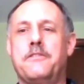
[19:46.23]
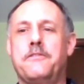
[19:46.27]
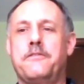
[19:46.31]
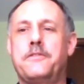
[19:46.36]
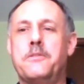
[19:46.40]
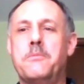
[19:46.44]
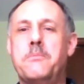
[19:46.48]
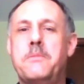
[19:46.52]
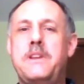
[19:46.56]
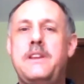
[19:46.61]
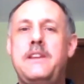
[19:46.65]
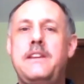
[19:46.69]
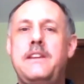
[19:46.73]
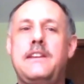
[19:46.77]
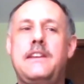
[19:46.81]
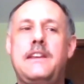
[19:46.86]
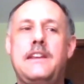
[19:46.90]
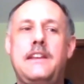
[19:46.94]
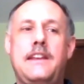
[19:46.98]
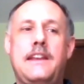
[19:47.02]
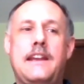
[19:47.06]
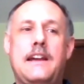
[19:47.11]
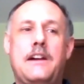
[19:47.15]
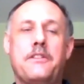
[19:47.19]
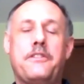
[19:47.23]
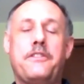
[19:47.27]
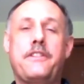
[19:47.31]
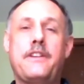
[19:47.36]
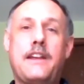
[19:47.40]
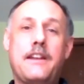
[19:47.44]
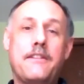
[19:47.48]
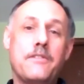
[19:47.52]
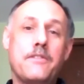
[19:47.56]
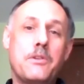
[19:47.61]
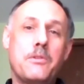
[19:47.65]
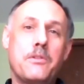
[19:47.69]
for me, getting
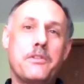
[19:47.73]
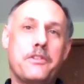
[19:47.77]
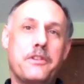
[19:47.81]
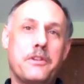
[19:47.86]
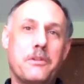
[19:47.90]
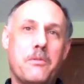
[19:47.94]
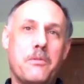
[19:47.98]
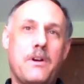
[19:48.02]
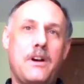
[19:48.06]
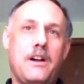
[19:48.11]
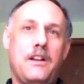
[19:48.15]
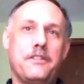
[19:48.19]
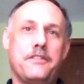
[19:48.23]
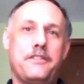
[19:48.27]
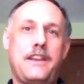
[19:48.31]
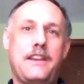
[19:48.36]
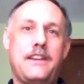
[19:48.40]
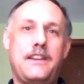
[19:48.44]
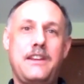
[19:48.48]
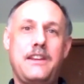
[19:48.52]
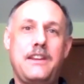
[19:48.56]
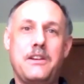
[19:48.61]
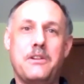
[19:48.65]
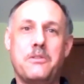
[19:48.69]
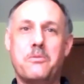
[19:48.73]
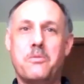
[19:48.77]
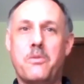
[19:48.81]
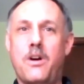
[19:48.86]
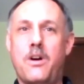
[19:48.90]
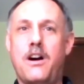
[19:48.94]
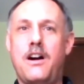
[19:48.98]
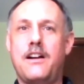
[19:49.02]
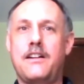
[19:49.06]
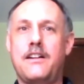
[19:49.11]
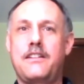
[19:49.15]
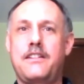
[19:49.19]
outside every once in a while, taking a
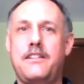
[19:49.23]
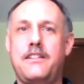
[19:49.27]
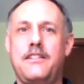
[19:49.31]
walk,